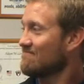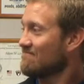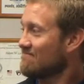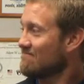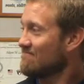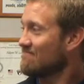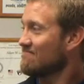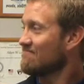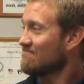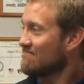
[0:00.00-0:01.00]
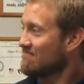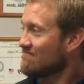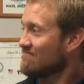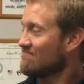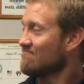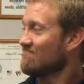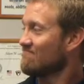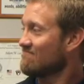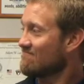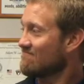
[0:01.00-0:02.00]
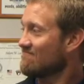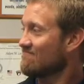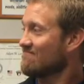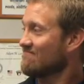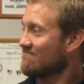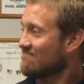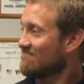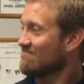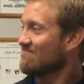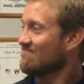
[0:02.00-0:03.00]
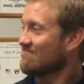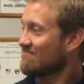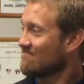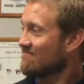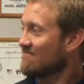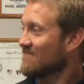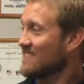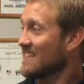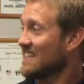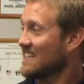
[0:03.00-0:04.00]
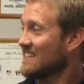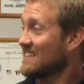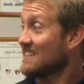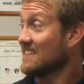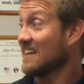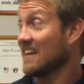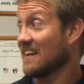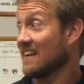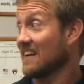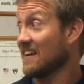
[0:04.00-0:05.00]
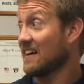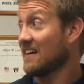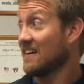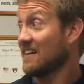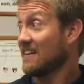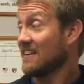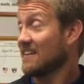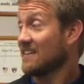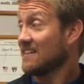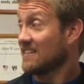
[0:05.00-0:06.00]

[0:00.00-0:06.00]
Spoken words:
(silent)